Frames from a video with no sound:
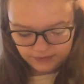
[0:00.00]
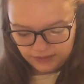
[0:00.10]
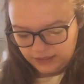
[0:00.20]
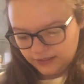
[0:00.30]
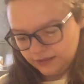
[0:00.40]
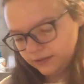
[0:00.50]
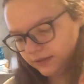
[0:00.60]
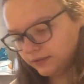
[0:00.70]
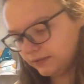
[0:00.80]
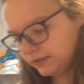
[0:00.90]
And
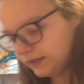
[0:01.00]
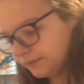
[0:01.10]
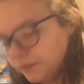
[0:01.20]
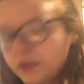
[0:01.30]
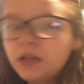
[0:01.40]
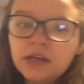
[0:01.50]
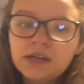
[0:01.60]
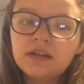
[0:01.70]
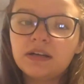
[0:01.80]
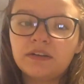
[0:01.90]
yeah,
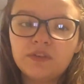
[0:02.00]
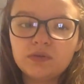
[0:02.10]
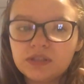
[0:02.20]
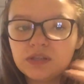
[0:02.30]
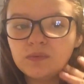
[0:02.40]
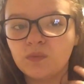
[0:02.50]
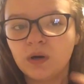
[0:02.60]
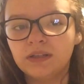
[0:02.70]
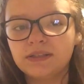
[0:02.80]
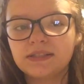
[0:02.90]
I've used it
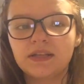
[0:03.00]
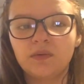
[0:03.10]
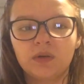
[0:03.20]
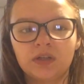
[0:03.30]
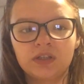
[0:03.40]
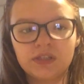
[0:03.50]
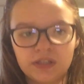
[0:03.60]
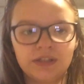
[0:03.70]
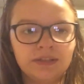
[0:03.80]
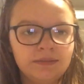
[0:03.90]
once. It works
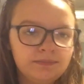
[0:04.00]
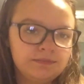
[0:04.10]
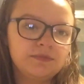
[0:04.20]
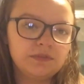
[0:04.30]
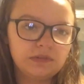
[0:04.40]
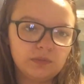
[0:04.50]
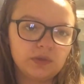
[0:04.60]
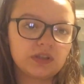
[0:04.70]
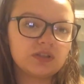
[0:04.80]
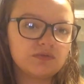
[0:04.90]
good.
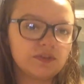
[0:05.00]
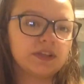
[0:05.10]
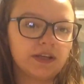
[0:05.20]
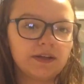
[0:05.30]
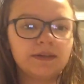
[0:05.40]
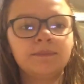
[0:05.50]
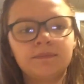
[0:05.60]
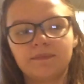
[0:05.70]
Works really good.